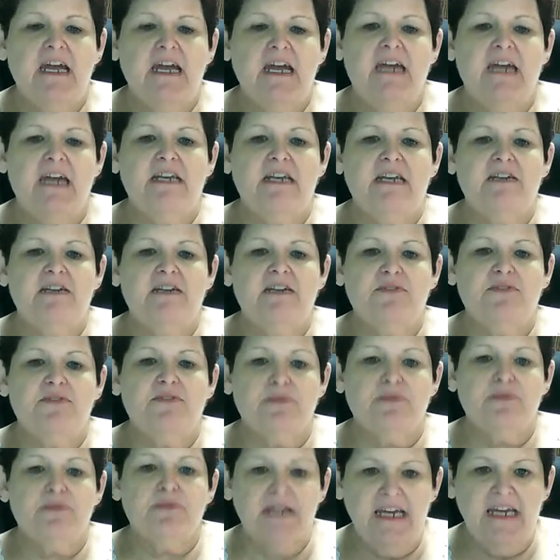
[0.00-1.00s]
and then in
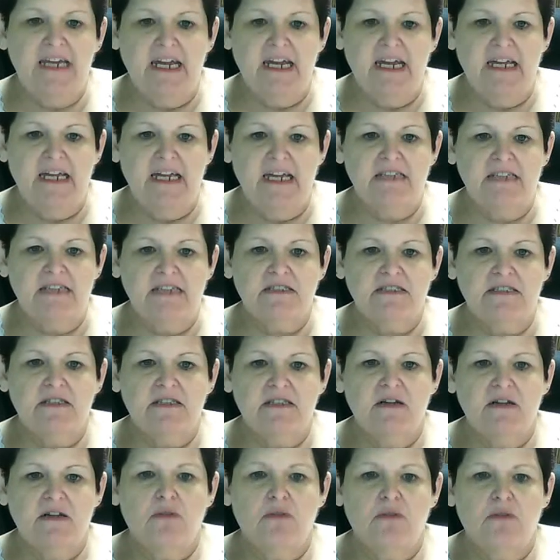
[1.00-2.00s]
3 days
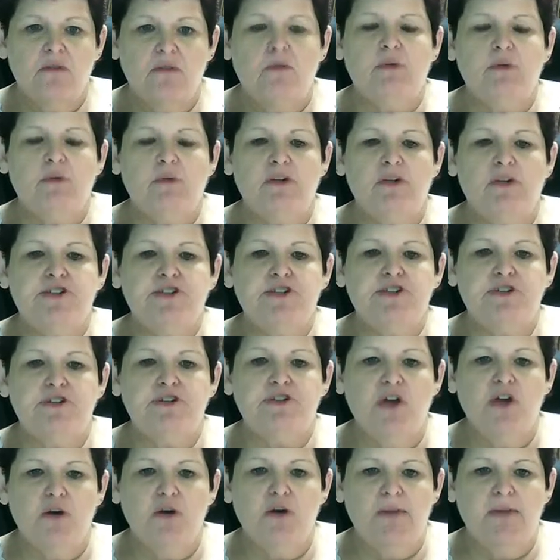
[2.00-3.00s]
we want you to
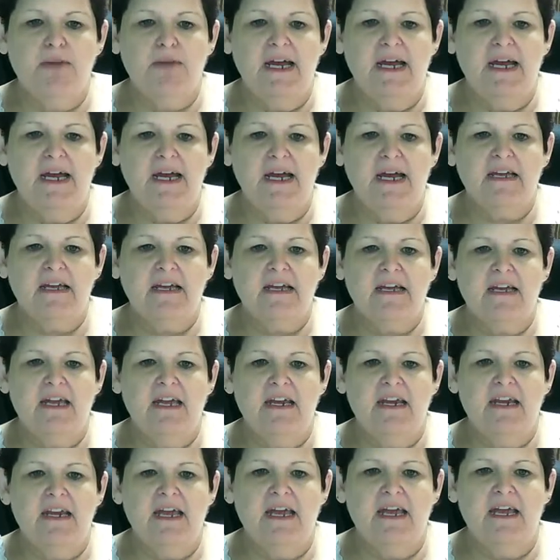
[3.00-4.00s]
go back
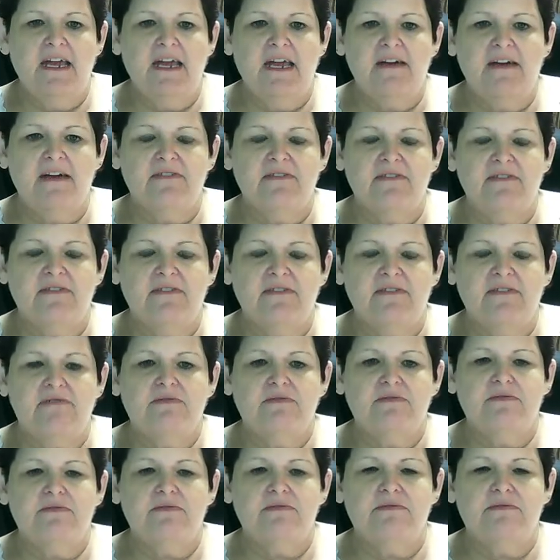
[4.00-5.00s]
and have
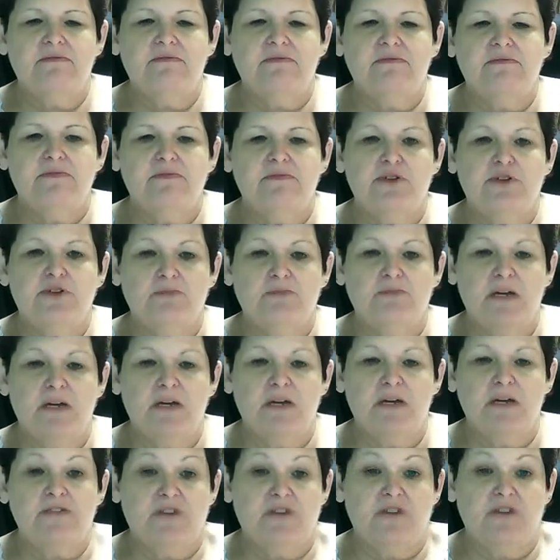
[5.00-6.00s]
your
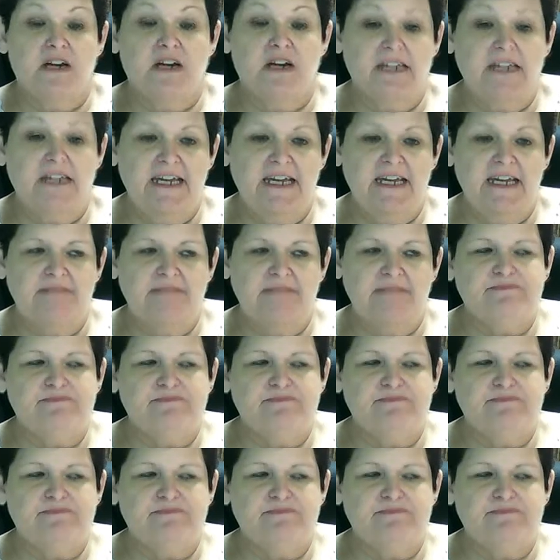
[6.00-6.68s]
blood drawn again.